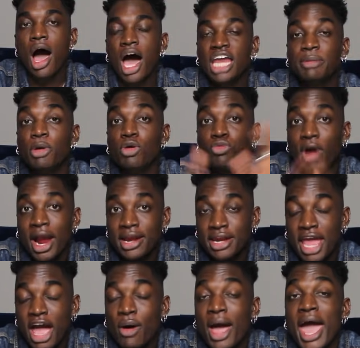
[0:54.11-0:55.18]
Audible right
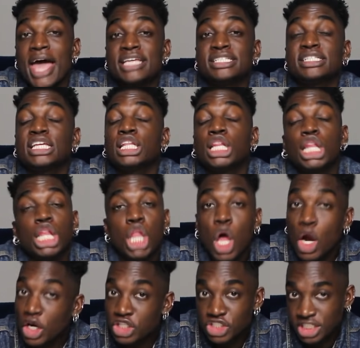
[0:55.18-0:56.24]
now has the
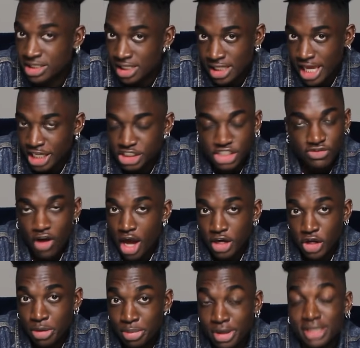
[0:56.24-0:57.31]
largest selection of
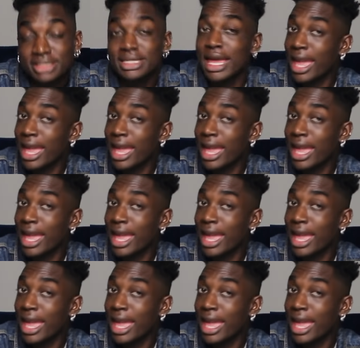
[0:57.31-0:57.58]
audiobooks,